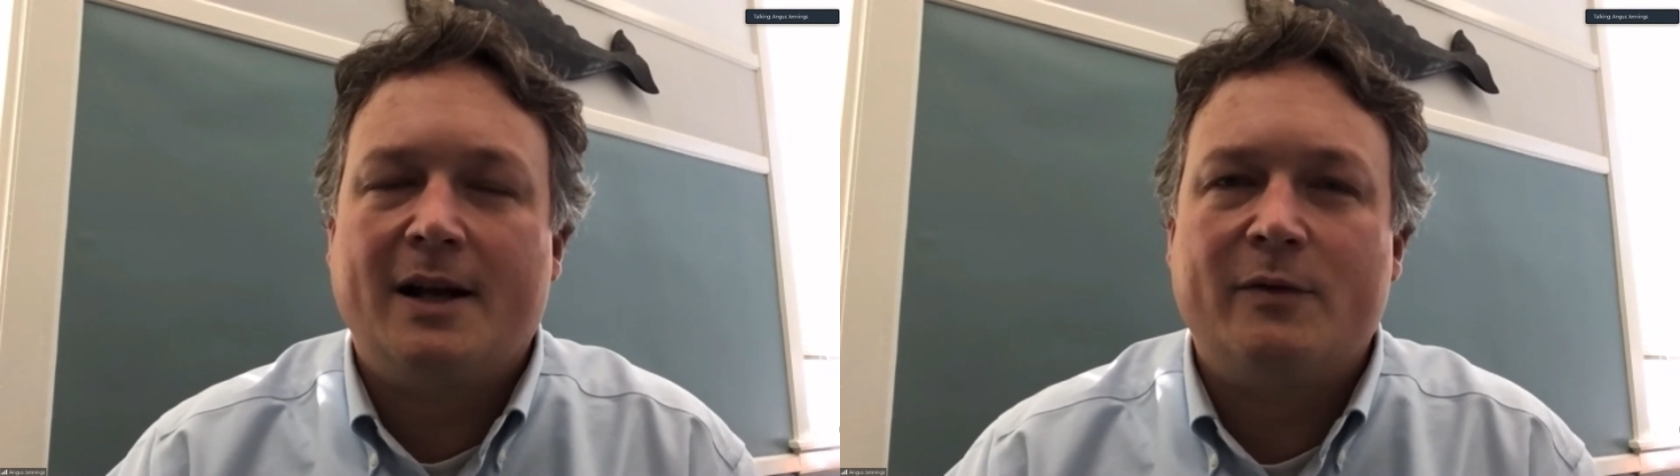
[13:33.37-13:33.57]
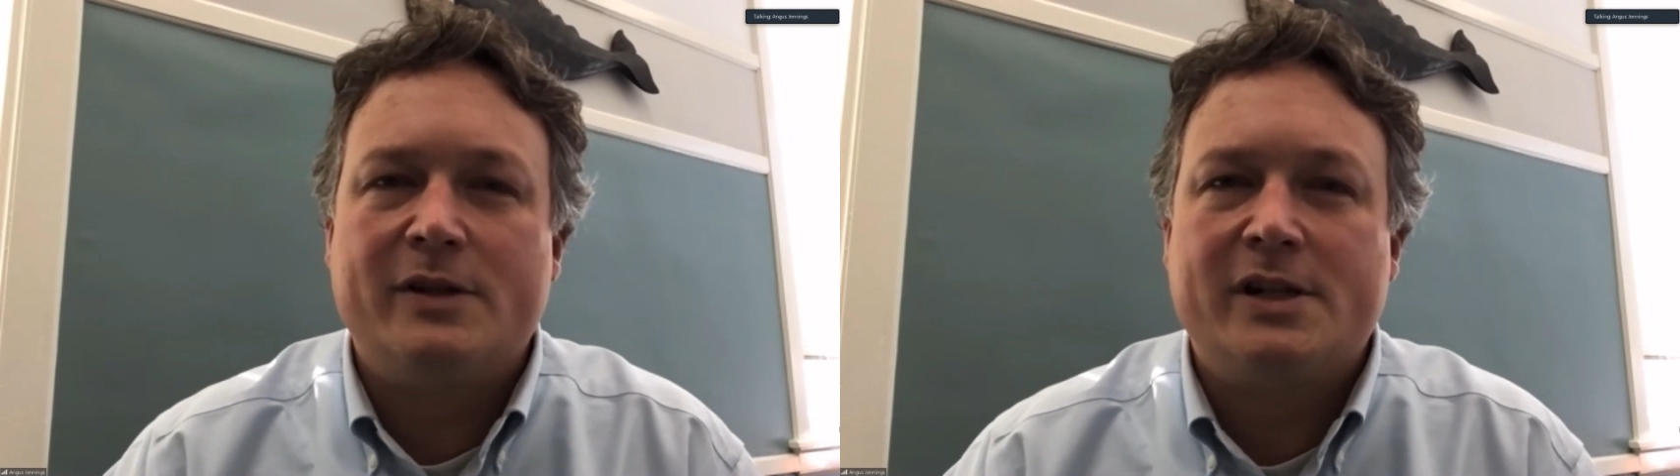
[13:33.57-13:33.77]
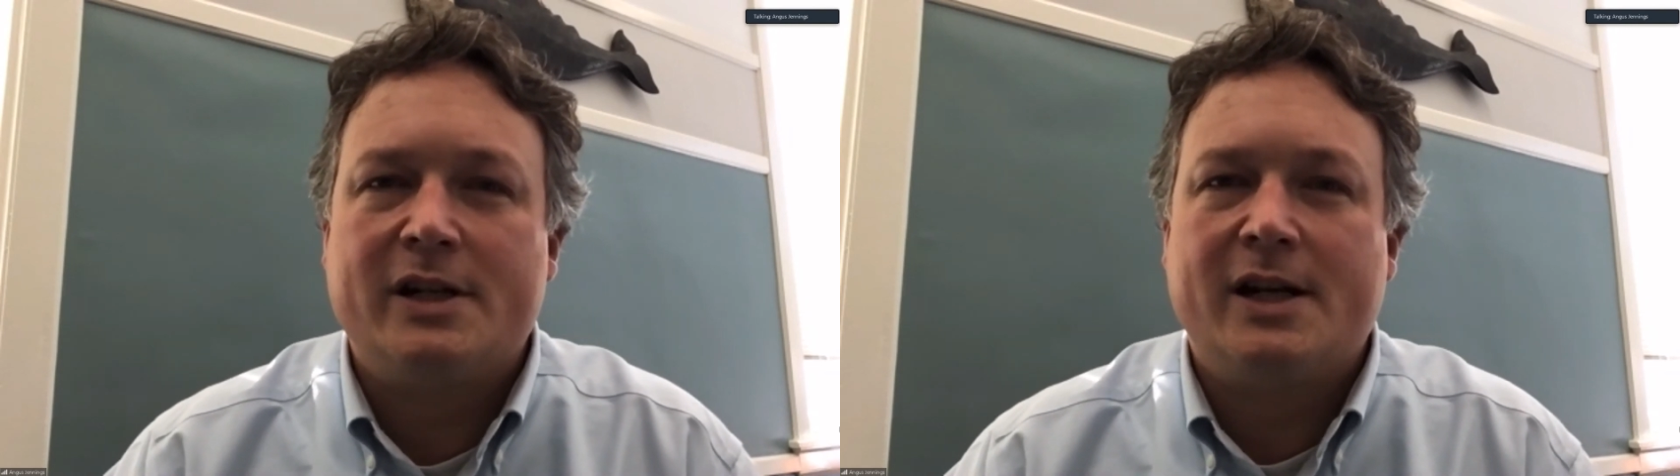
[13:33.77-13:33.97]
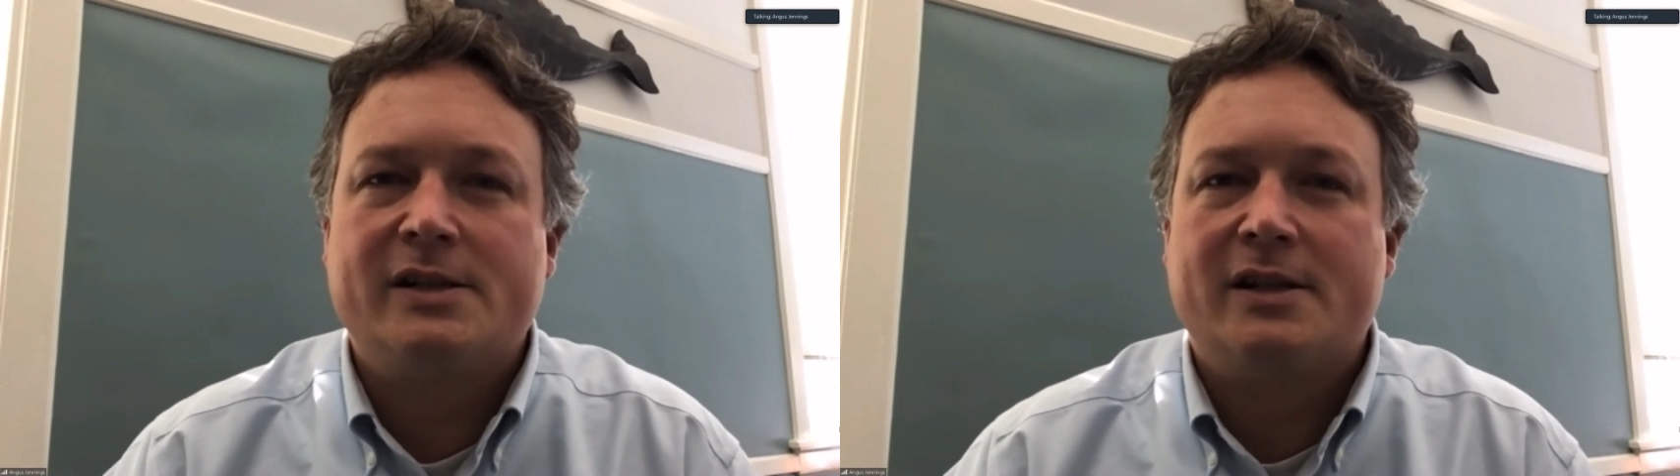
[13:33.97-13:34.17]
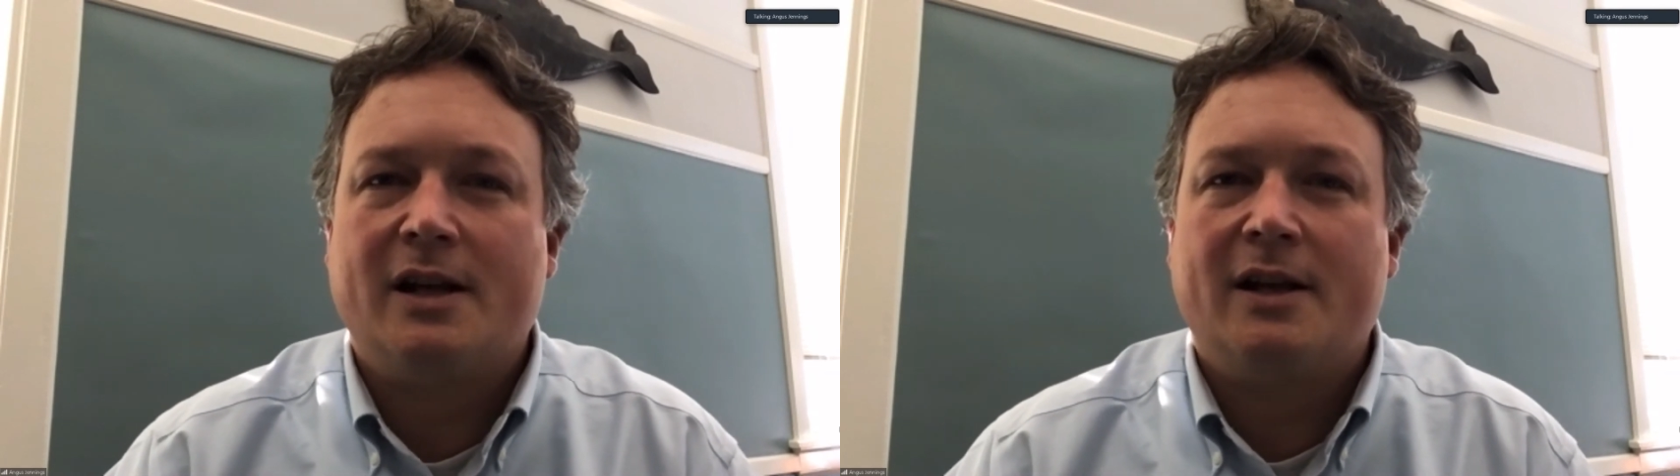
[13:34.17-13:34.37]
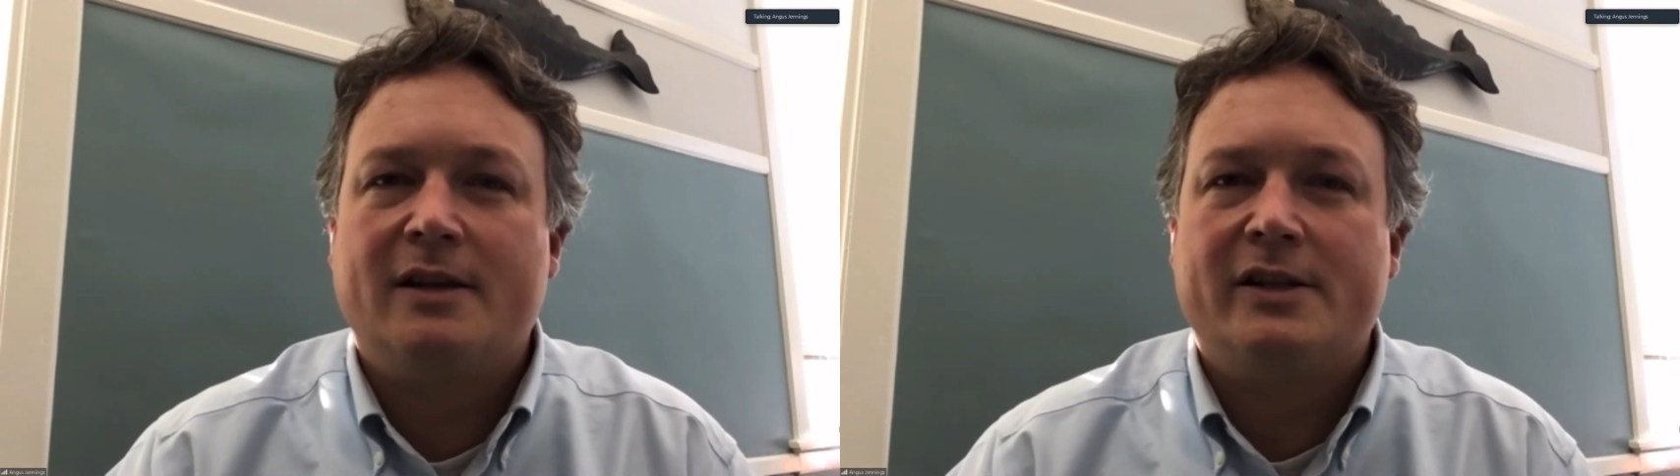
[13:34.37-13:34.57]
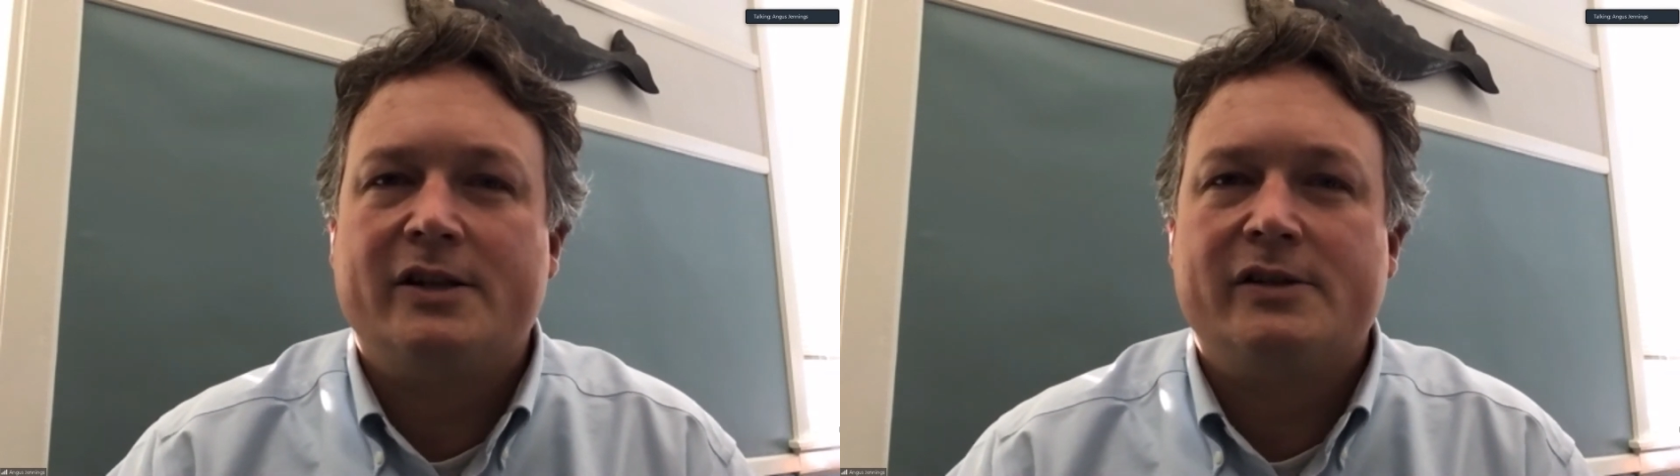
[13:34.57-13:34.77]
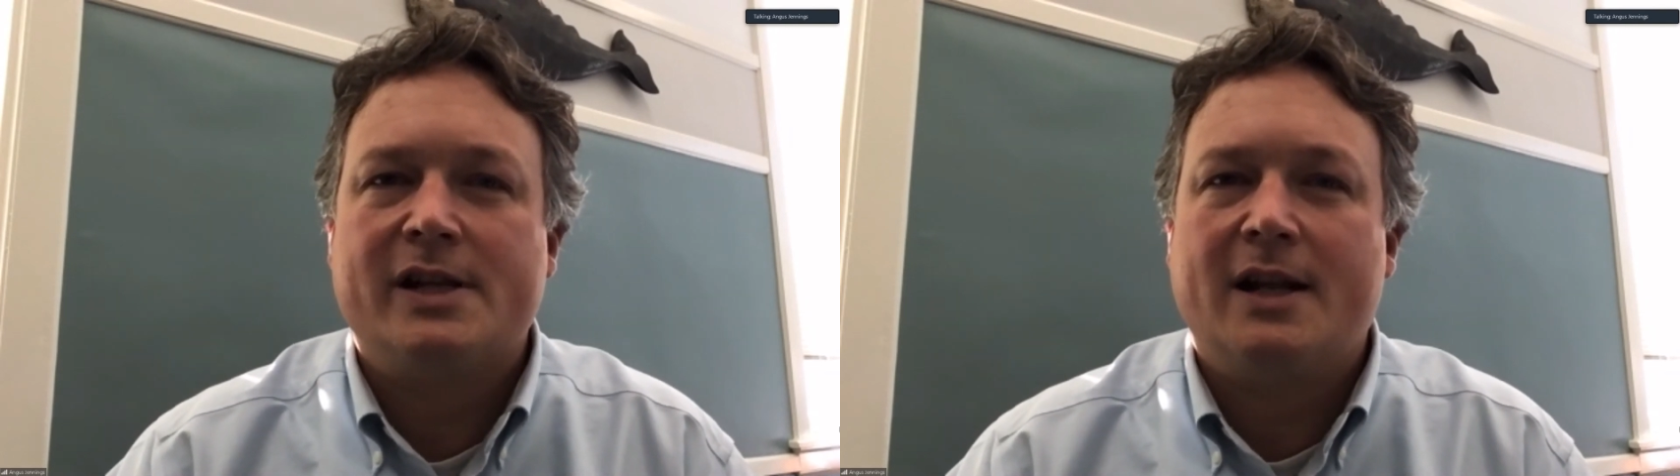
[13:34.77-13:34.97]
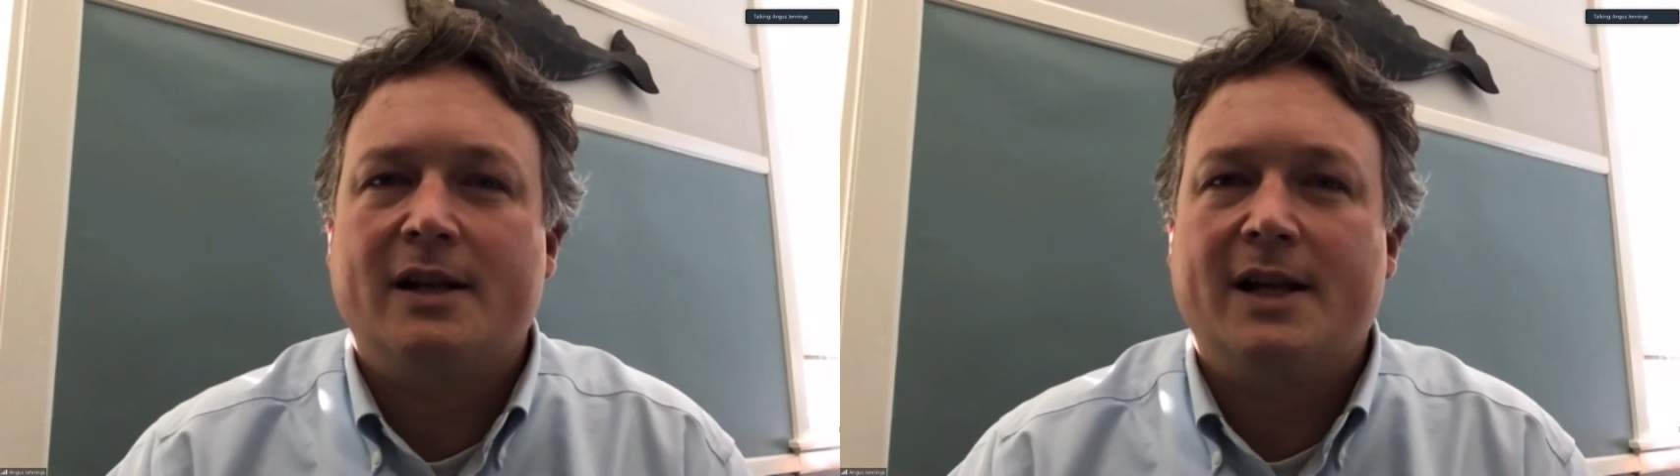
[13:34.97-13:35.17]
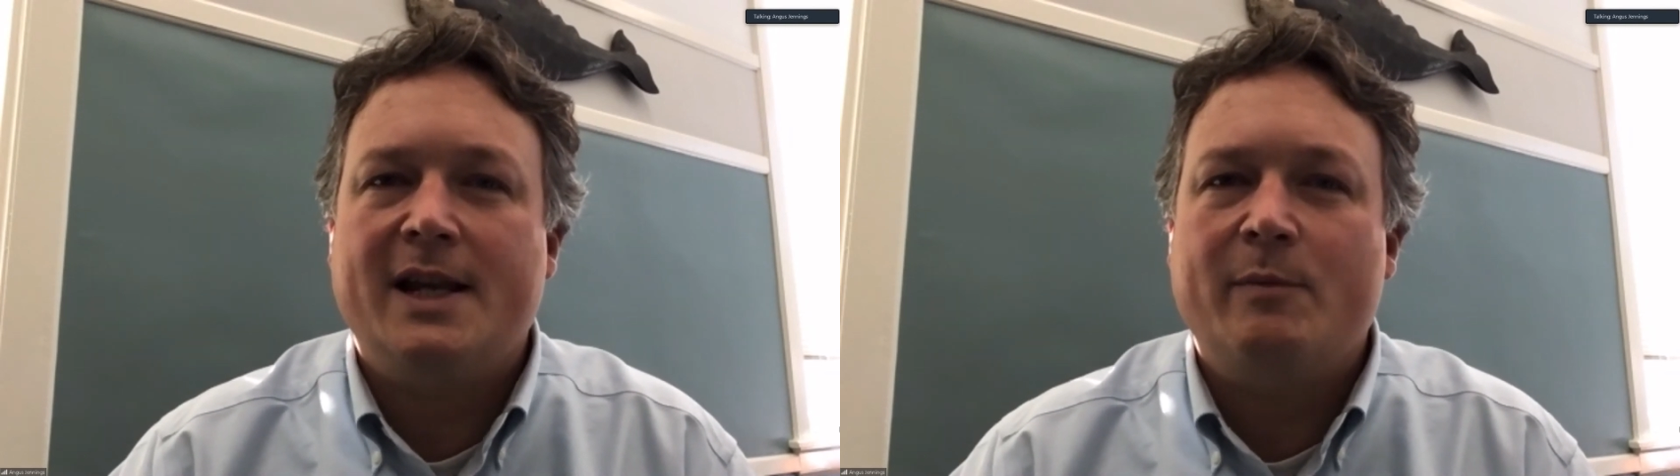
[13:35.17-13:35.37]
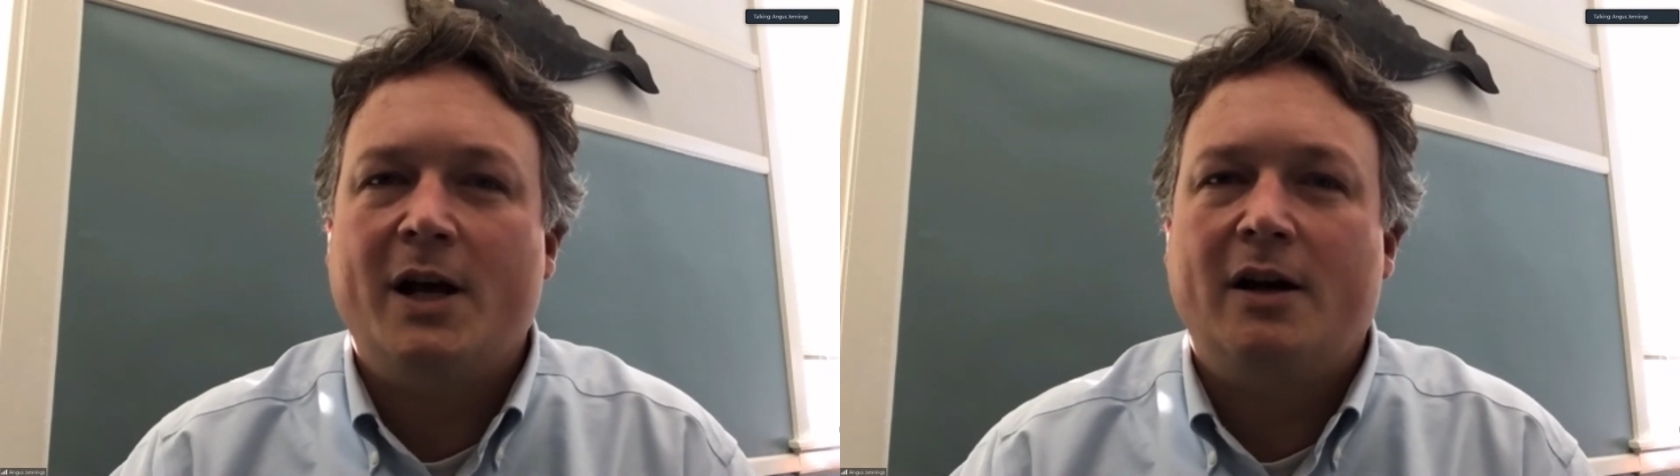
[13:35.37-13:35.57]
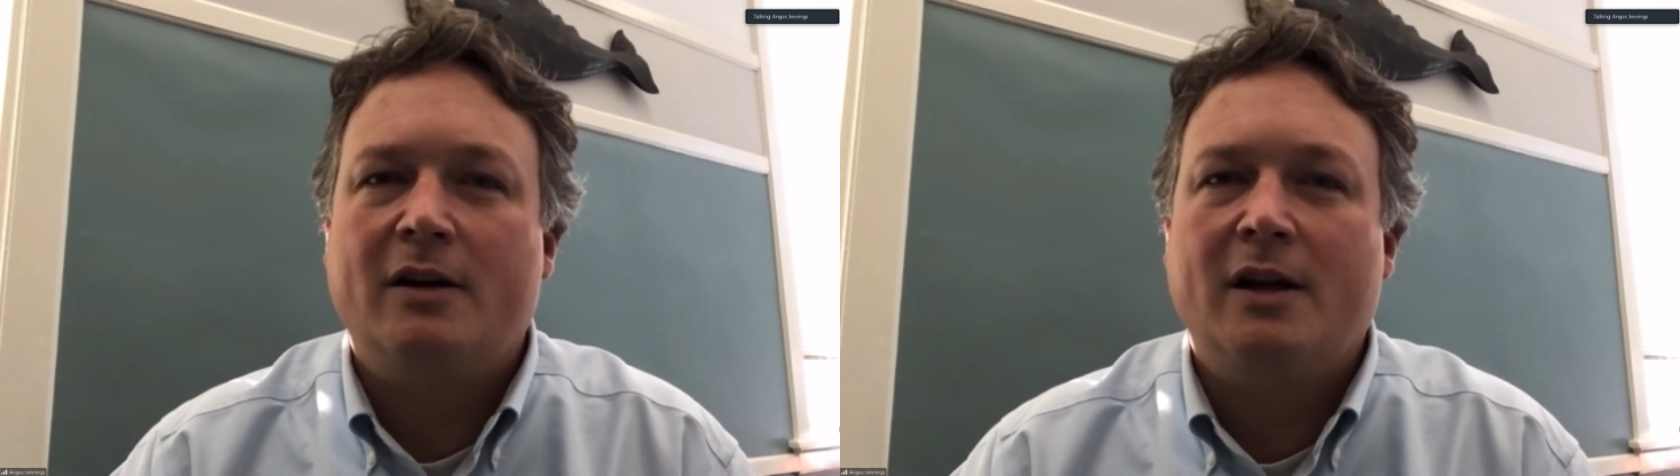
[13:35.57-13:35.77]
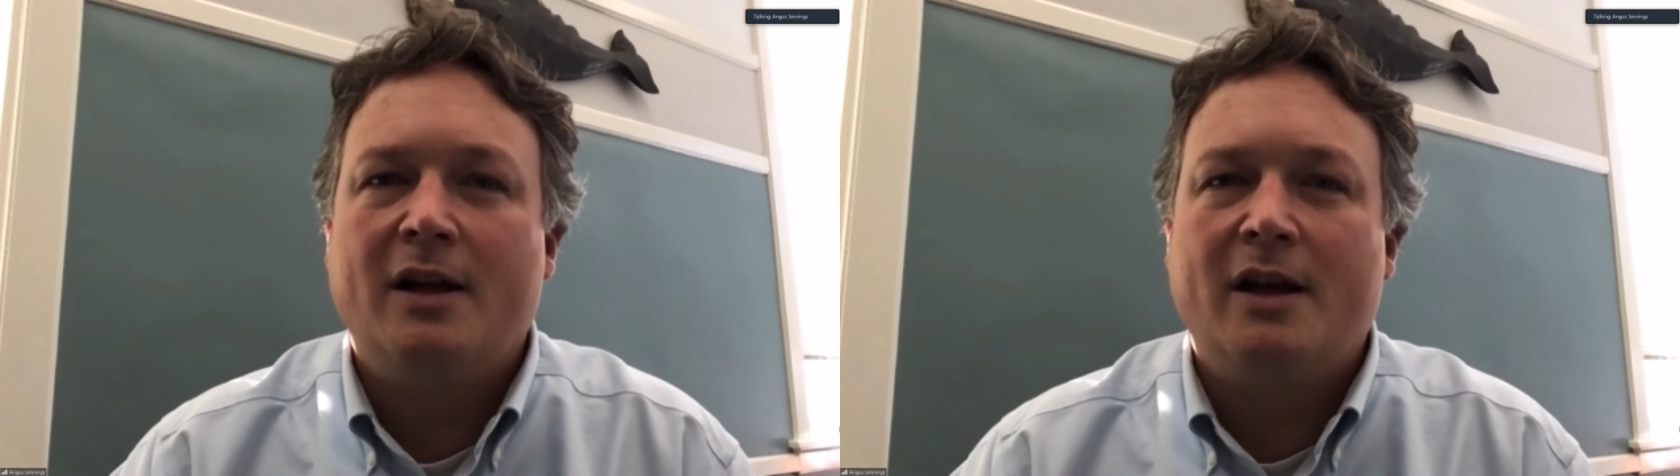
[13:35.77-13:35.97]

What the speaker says: I would suggest that you send an email